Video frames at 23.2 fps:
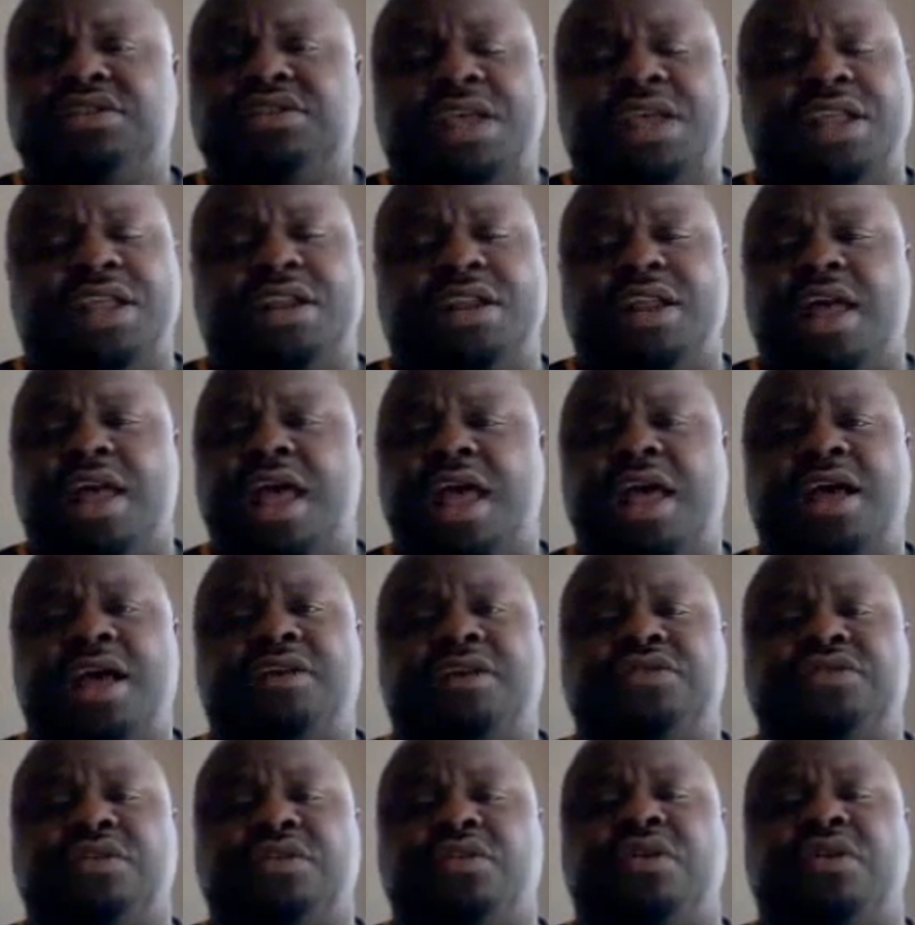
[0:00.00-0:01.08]
selling a
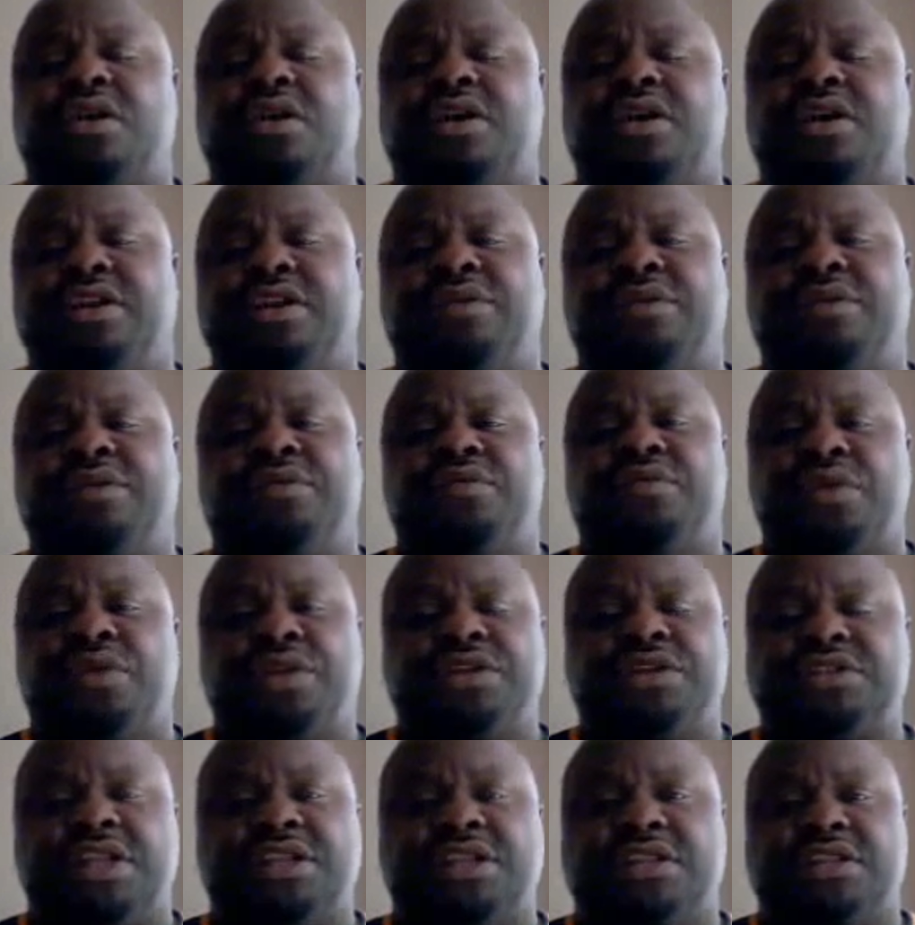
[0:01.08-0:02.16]
house or any real
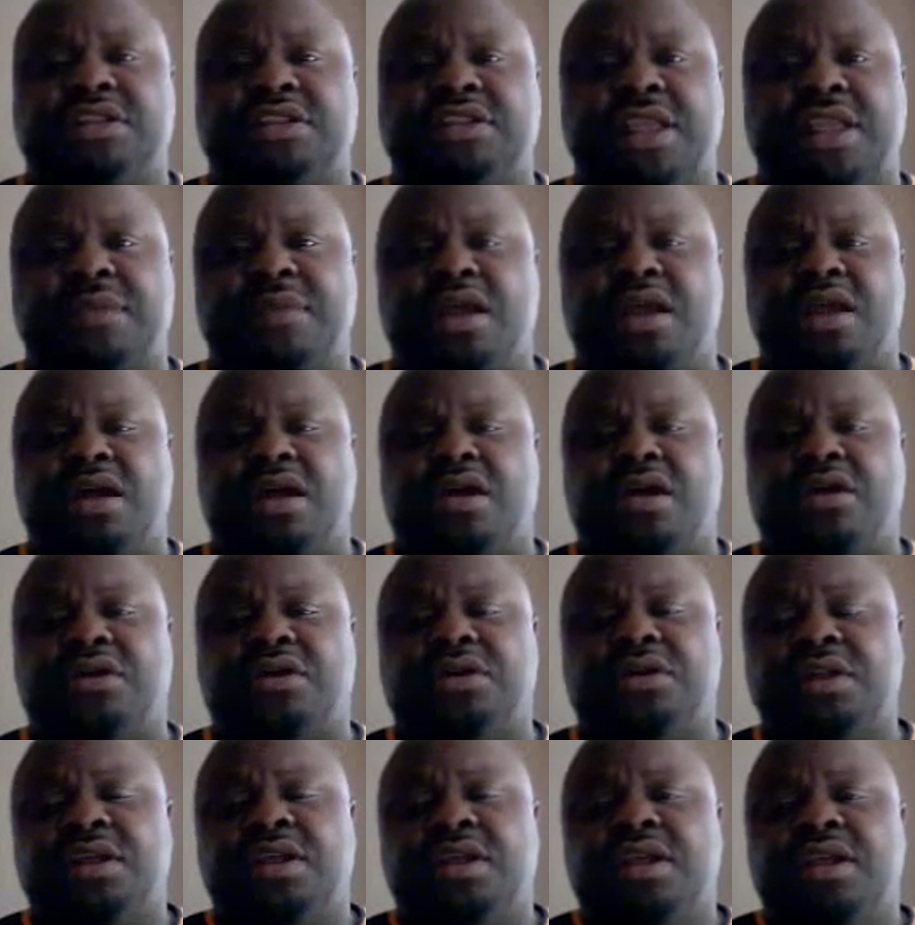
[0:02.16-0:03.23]
estate that they may
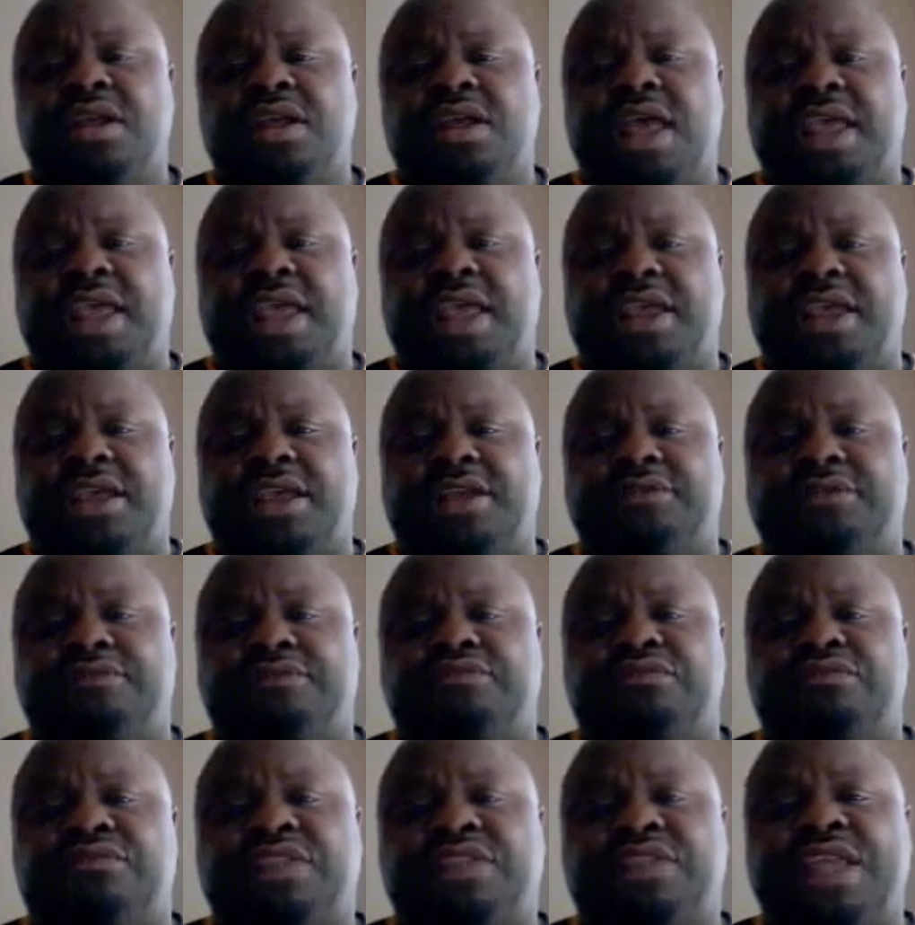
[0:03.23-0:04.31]
own, and
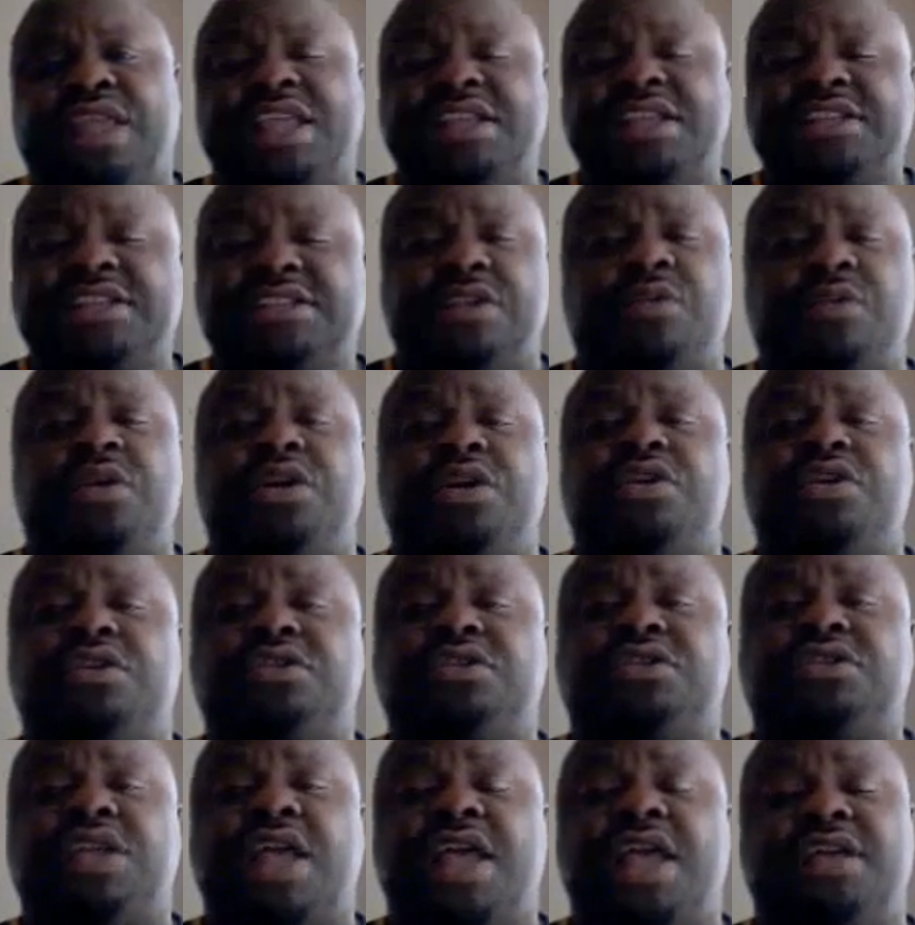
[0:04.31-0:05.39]
they see one of your
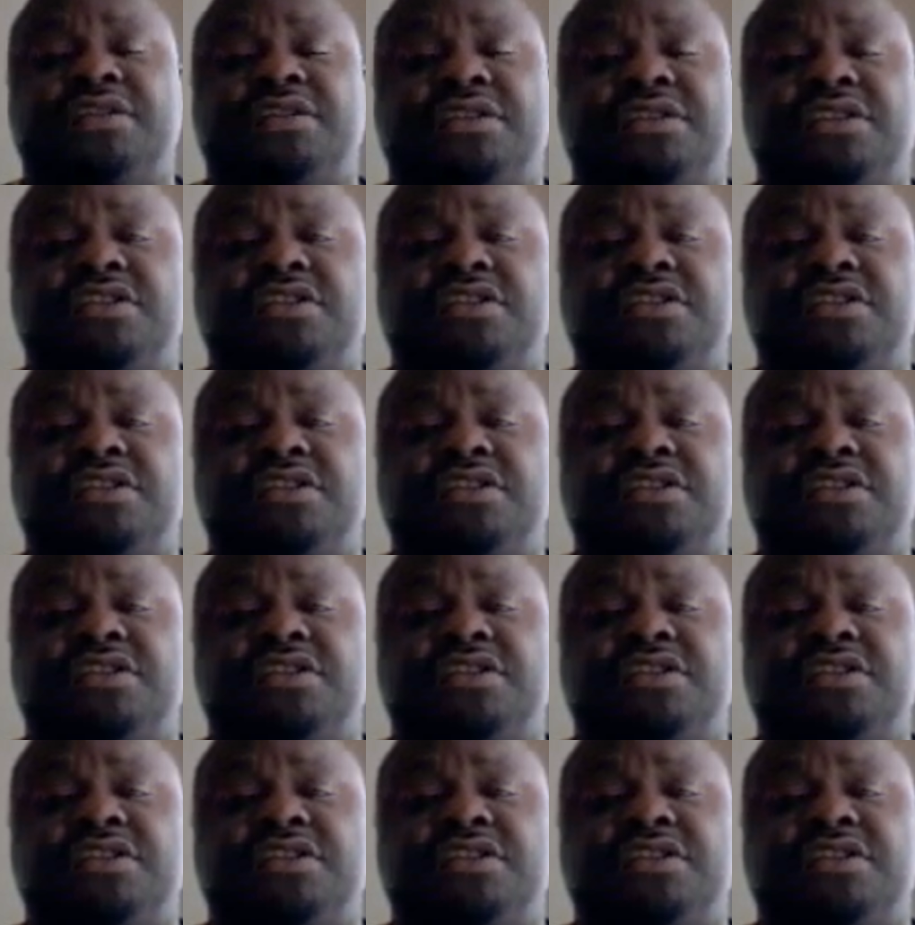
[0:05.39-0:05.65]
signs.